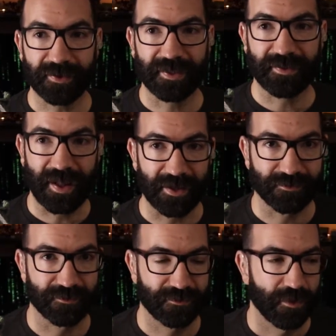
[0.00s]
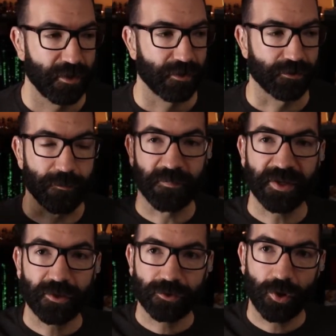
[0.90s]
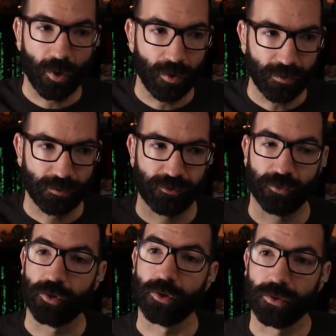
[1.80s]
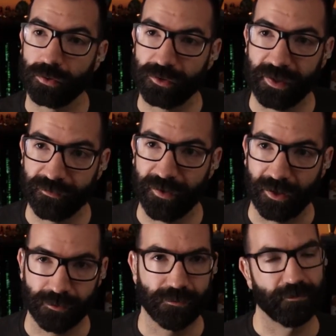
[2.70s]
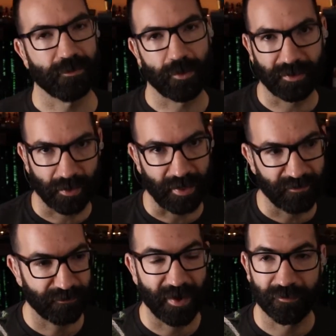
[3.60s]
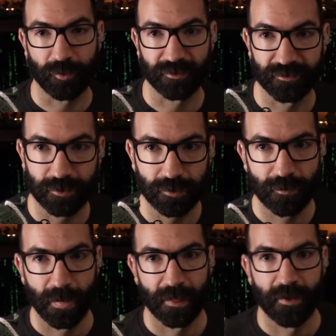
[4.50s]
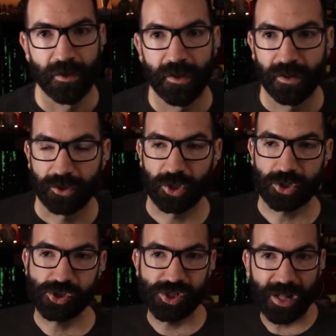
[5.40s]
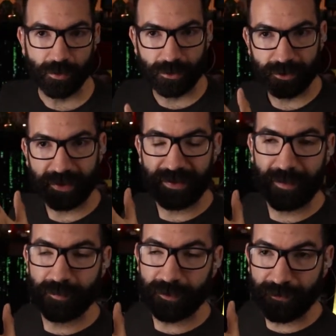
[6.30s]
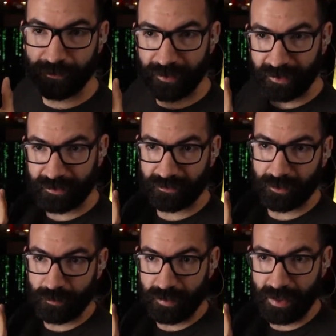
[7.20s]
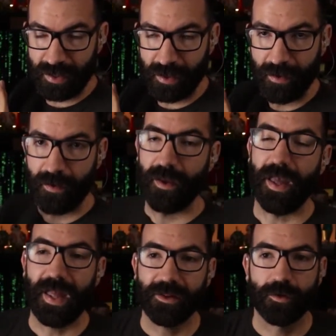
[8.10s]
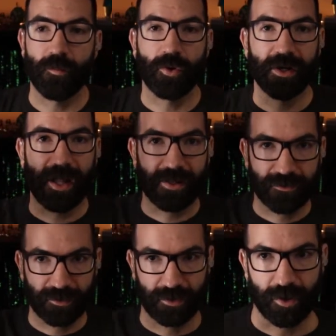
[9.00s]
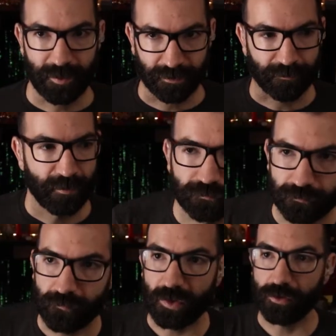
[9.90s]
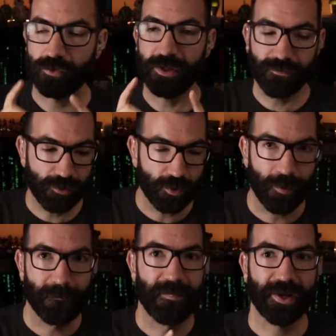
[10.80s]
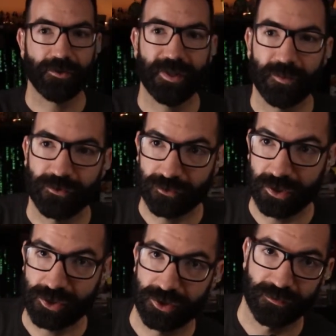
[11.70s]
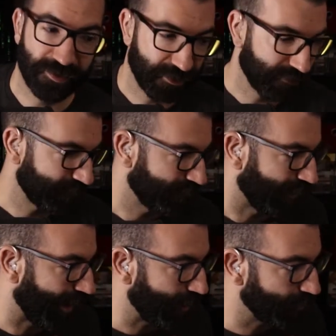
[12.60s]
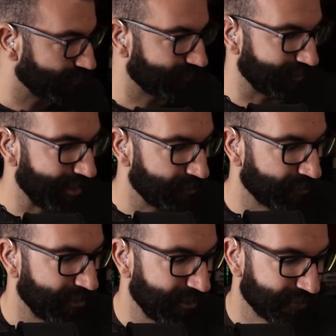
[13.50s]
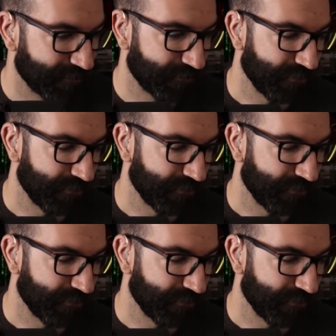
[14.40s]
that it has is the bigger the hole, so the lower the f value, right now f5.0, the shallower the depth of field is going to be, and the more light is going to come in. To give you a better demonstration of this, I will slap on a lens